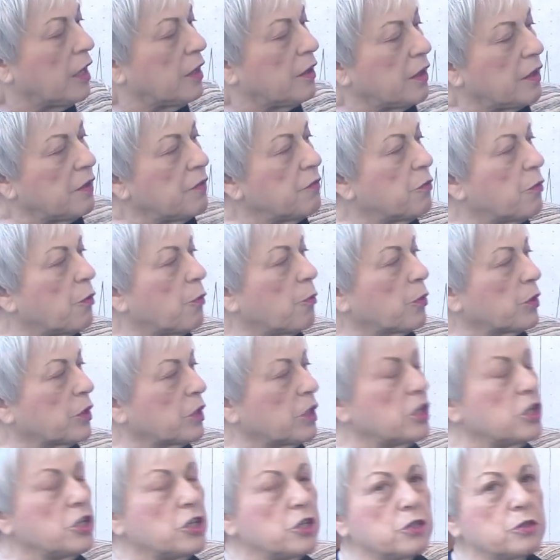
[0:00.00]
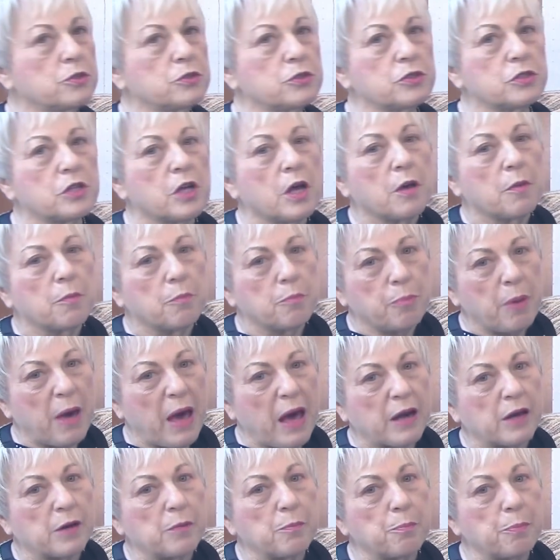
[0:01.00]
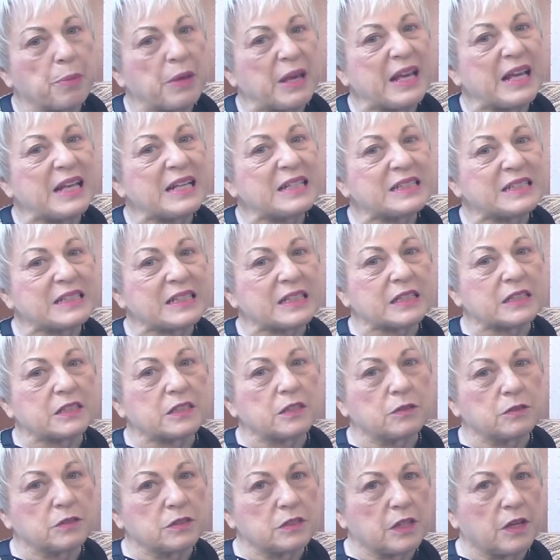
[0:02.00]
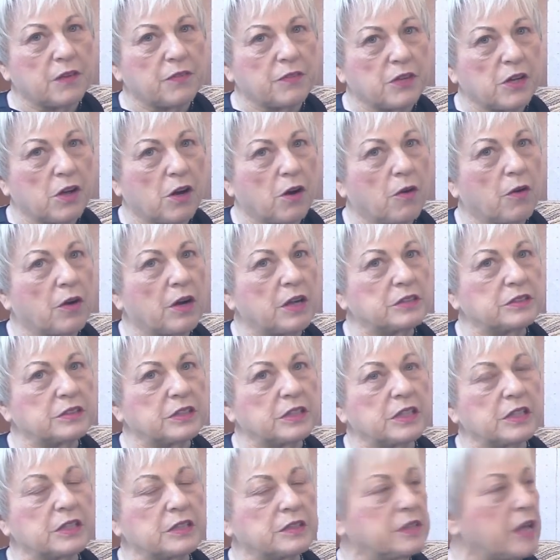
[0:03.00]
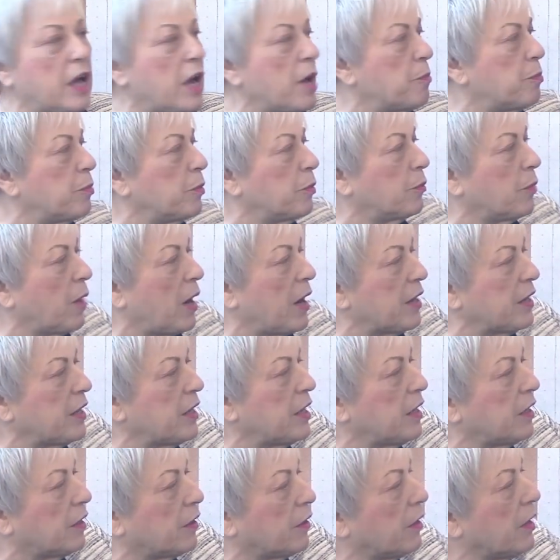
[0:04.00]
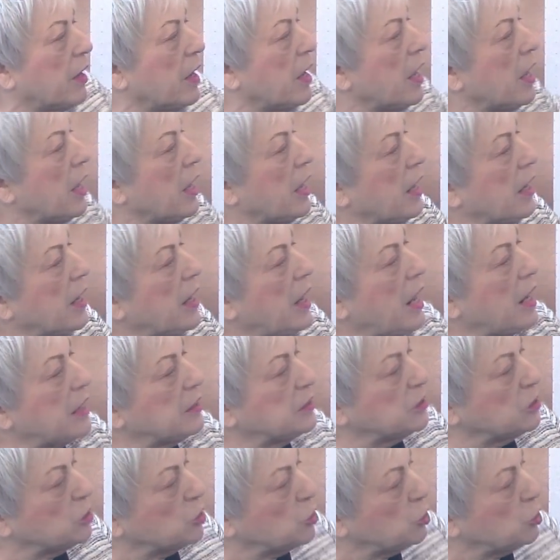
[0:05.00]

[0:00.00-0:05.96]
And we're going to use pattern B6070 as an example right here. It has a